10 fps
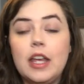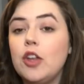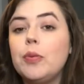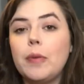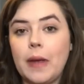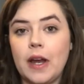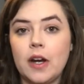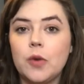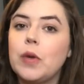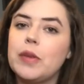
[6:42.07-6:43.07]

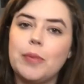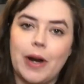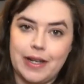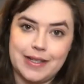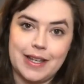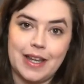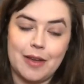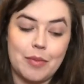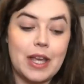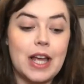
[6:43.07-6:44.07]
ill-prepared with
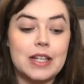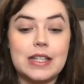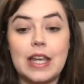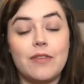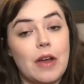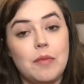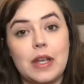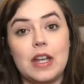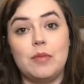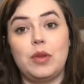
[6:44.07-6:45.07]
pricing, because if I'm
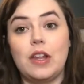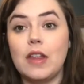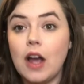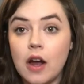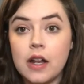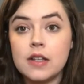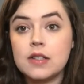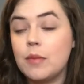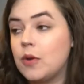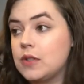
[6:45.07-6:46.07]
being completely
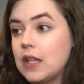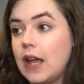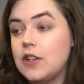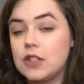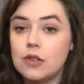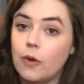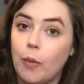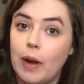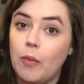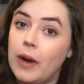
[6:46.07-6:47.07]
honest, mostly I just throw
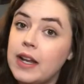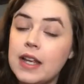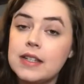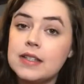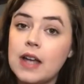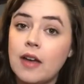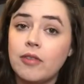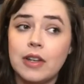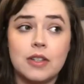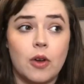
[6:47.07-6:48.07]
my money at stuff
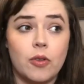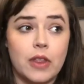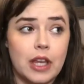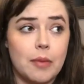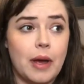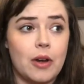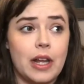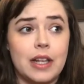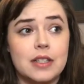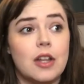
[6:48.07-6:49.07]
and don't think about
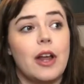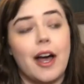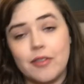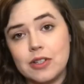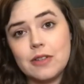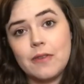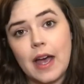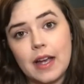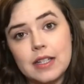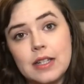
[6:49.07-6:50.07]
it until after the
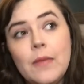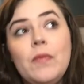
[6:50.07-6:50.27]
fact.